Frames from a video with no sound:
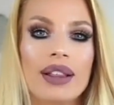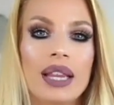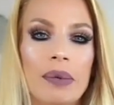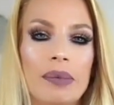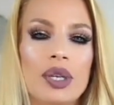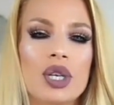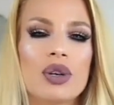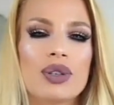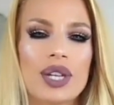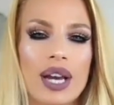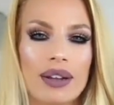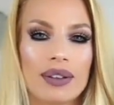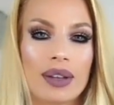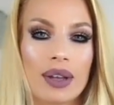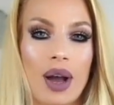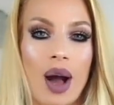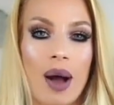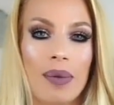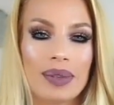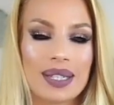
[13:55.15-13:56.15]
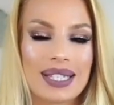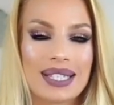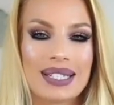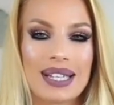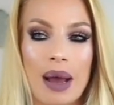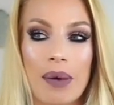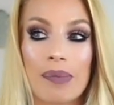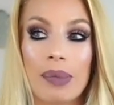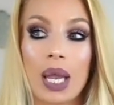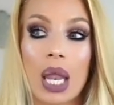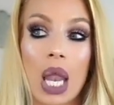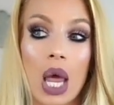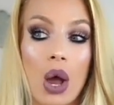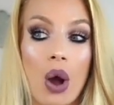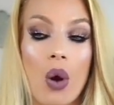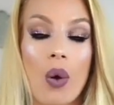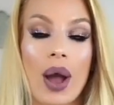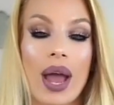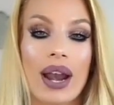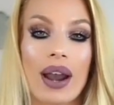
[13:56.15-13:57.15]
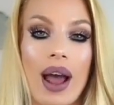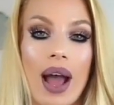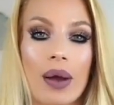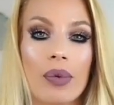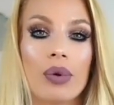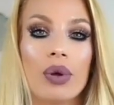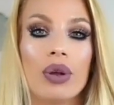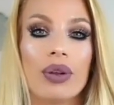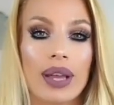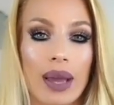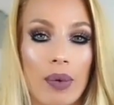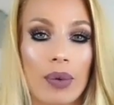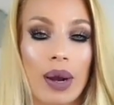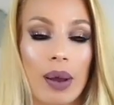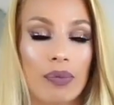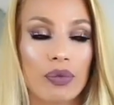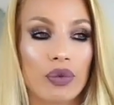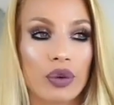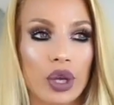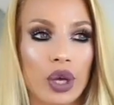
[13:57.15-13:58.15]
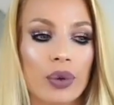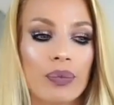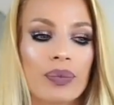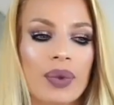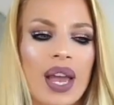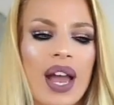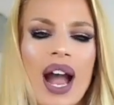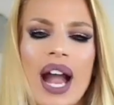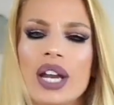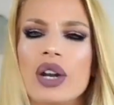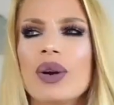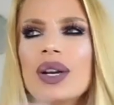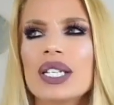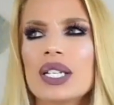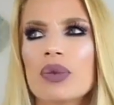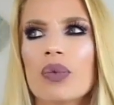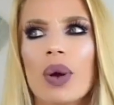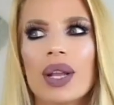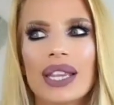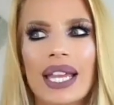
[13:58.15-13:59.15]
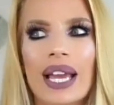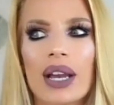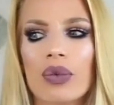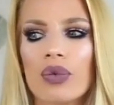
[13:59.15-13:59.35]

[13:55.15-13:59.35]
let me know down in the comments down below and I will get one up for you. I know I did one like